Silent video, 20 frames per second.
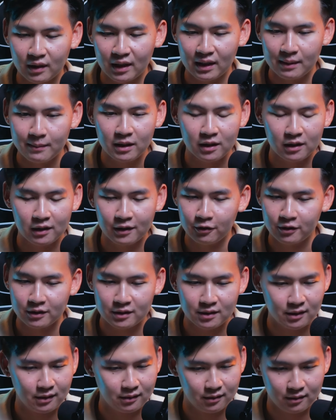And immediately you can
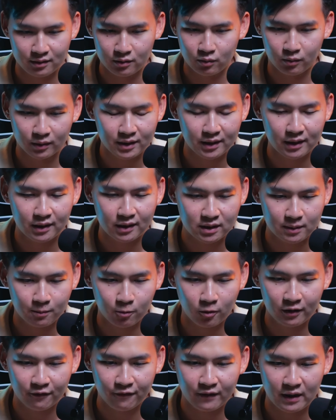see, once again, it's
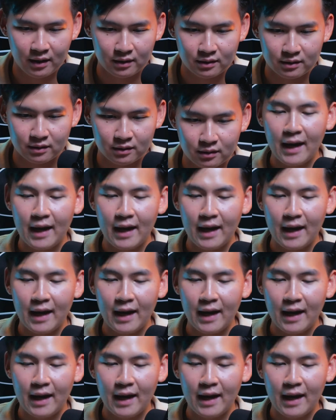pretty fast.